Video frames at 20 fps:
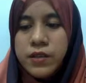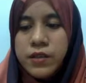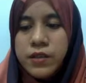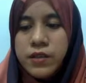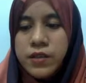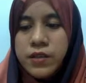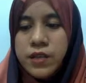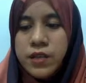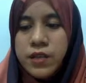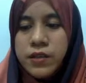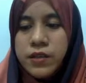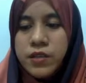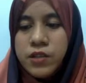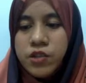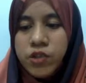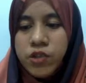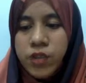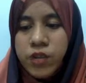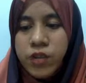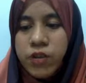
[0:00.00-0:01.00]

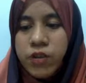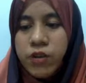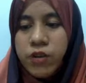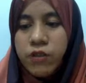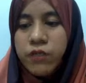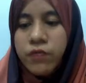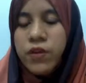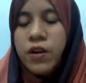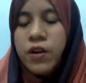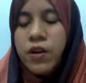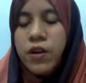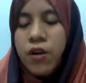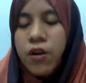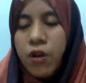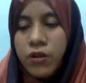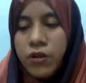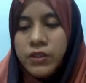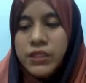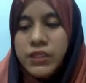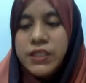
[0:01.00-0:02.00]
strength of
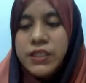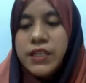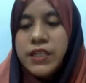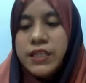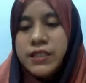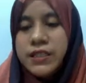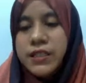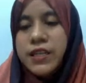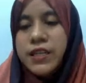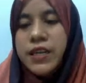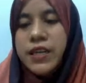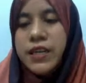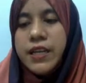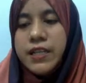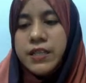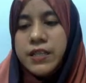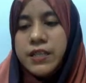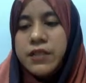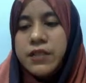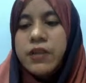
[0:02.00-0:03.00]
oxidizing
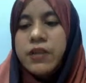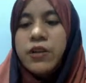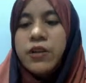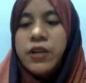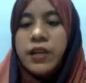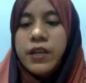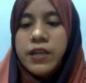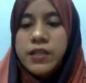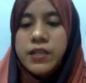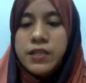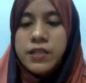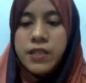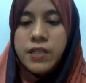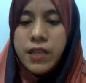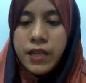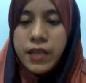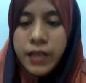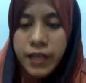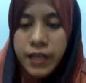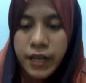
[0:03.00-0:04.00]
agent. Okay,
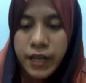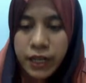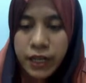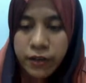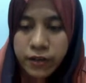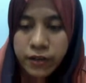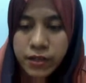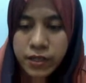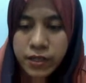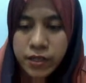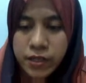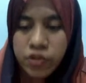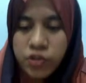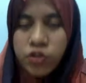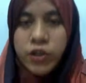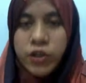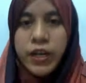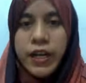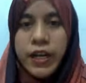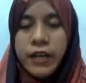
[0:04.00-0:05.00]
still increasing
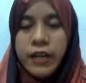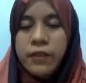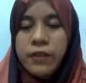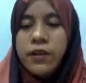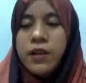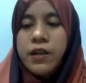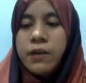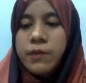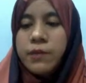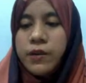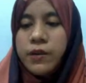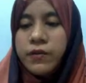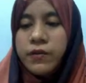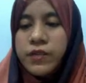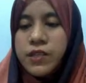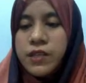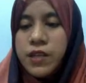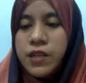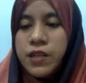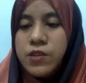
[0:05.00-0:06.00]
strength, but
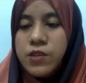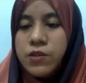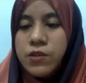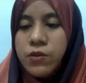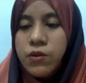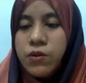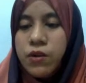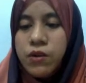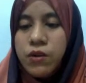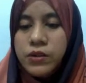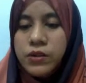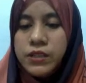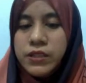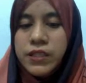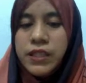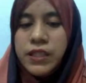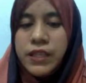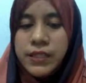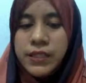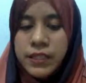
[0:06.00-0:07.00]
first let's look.
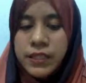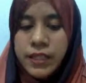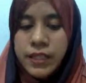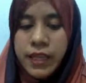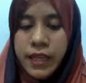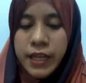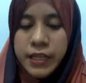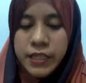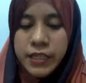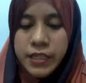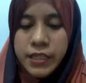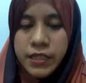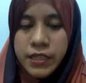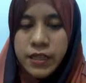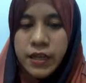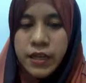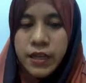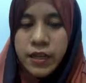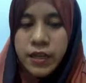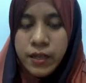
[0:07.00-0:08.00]
Oxidizing agent
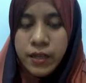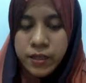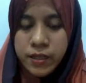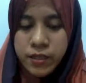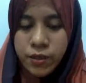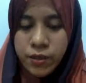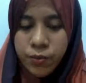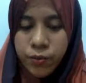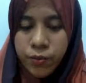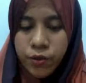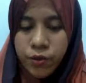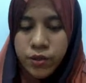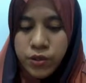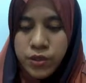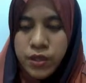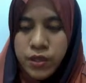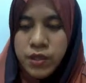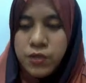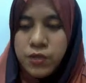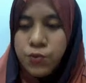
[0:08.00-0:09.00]
is the
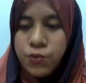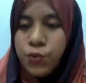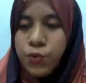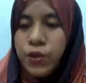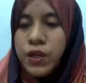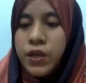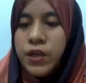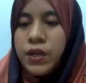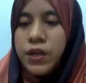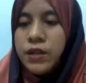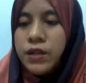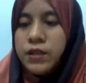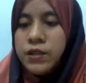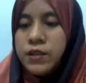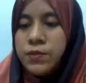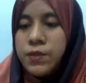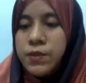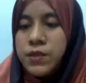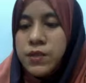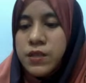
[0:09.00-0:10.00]
process where the
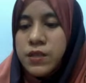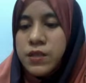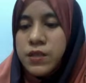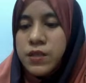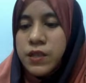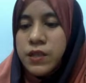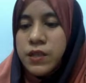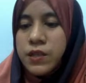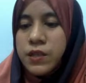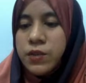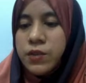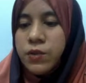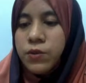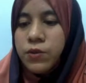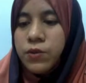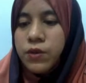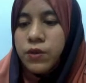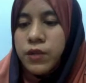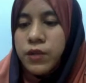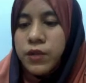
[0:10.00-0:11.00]
species
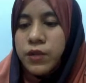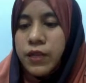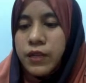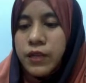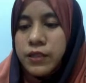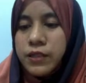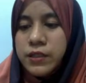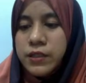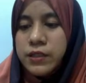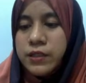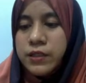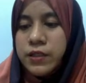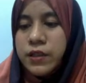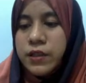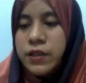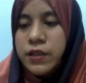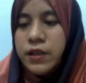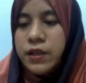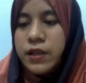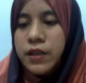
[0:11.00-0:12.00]
undergo reduction,
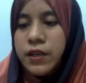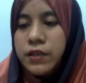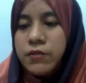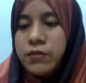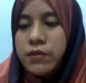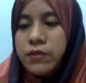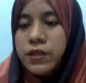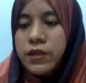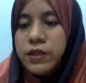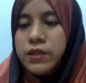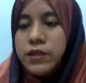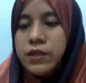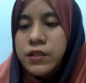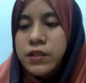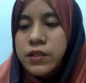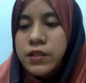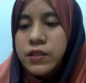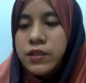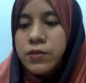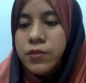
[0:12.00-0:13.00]
and reduction
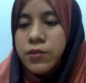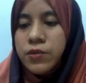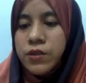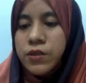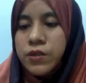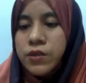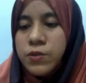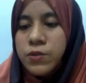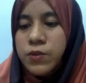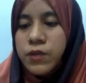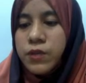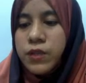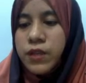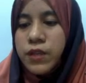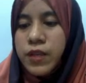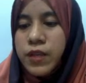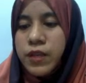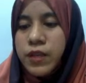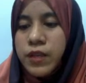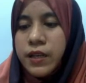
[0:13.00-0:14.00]
is the process where
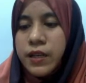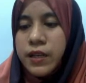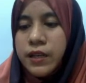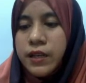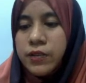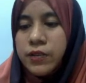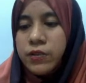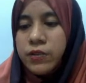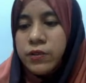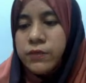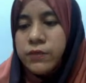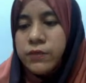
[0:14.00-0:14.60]
gain electron.